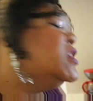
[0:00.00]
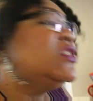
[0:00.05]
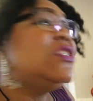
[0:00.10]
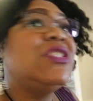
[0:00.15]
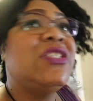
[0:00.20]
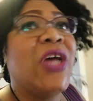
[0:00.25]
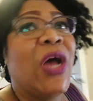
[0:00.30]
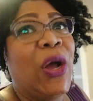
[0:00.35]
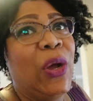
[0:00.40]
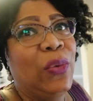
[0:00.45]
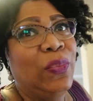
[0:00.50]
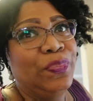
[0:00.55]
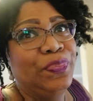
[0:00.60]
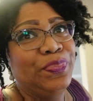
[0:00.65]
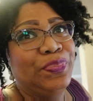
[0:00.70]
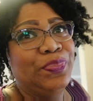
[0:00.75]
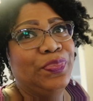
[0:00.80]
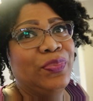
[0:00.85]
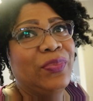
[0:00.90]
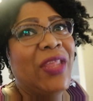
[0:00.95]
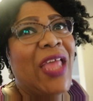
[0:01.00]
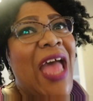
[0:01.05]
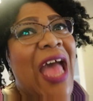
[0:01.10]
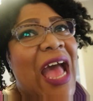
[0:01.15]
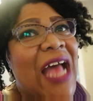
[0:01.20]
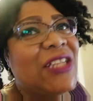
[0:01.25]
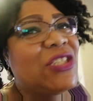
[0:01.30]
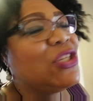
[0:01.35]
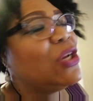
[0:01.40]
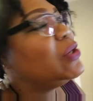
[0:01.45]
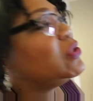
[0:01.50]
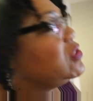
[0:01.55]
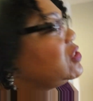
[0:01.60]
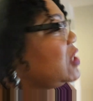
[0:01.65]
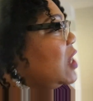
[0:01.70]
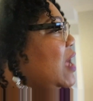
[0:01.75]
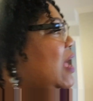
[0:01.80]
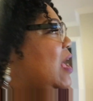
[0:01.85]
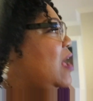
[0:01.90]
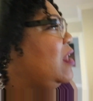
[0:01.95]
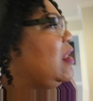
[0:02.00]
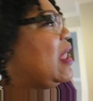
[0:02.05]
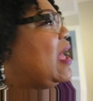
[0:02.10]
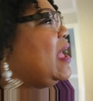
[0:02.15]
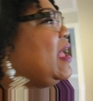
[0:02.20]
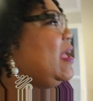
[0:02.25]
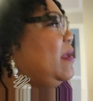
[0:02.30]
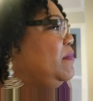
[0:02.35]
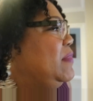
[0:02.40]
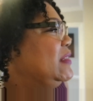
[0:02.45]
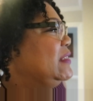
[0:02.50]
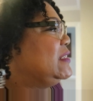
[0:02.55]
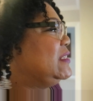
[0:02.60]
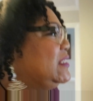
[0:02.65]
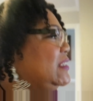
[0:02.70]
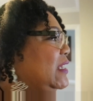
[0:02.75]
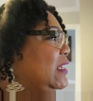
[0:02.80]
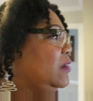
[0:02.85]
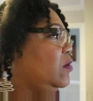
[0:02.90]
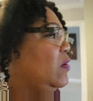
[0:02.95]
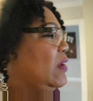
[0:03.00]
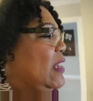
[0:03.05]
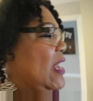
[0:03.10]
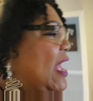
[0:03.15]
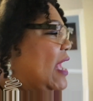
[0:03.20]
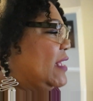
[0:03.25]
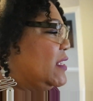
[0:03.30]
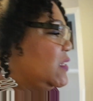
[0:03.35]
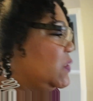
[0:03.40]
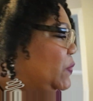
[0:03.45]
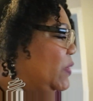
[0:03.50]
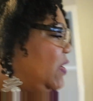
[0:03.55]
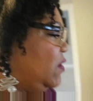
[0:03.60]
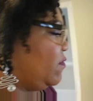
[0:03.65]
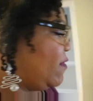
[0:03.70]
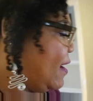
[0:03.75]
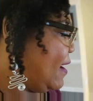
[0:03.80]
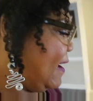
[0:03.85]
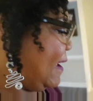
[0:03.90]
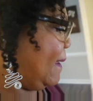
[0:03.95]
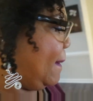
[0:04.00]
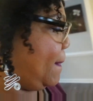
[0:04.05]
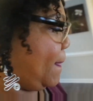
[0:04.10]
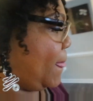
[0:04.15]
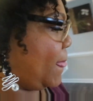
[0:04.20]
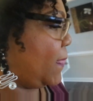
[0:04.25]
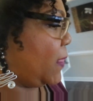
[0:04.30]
so I told y'all how I had been sick on last week, right?